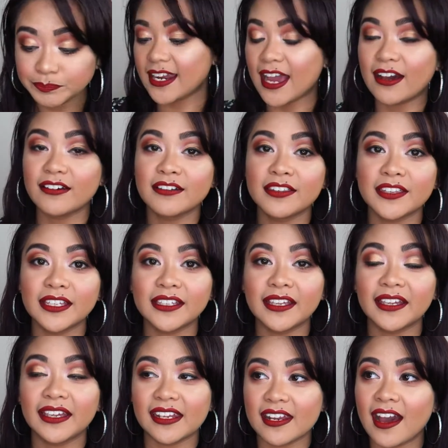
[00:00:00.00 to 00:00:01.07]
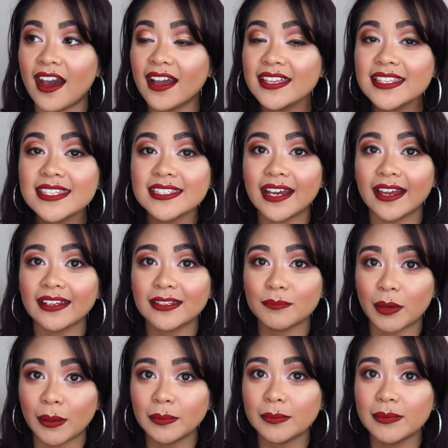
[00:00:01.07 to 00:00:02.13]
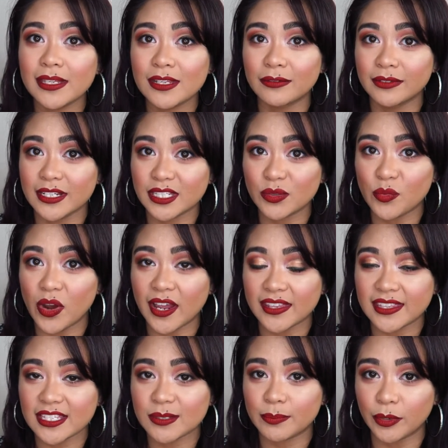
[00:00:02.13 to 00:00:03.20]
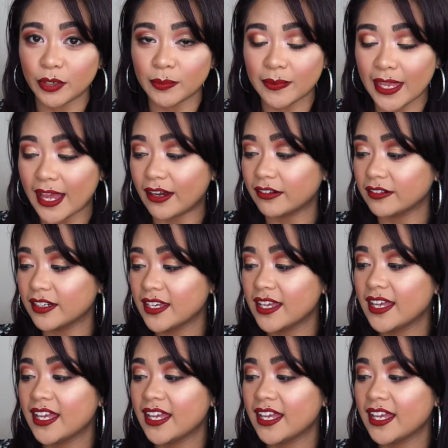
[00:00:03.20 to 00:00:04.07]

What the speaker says: Now, thinking in hindsight, probably the reason why this broke me out